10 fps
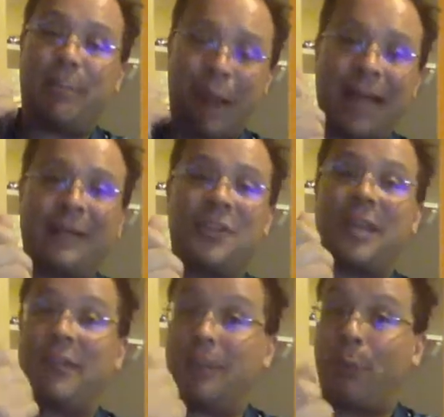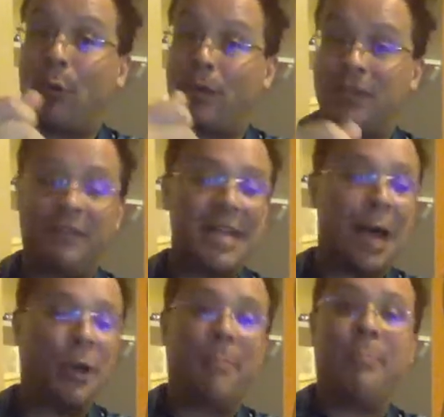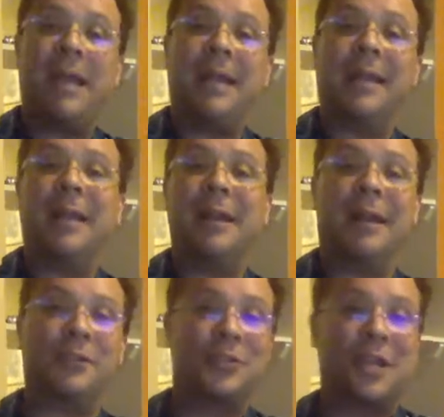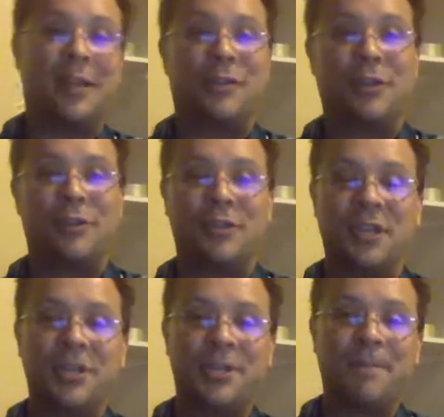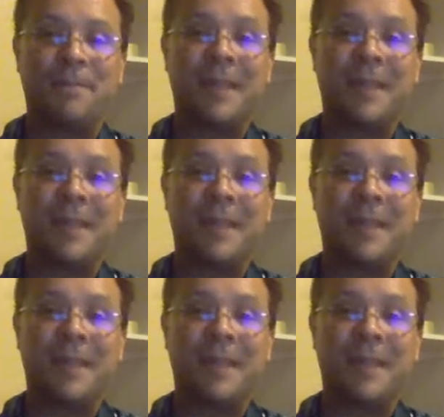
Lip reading: practice and the importance of down-up picking in an exercise such as this.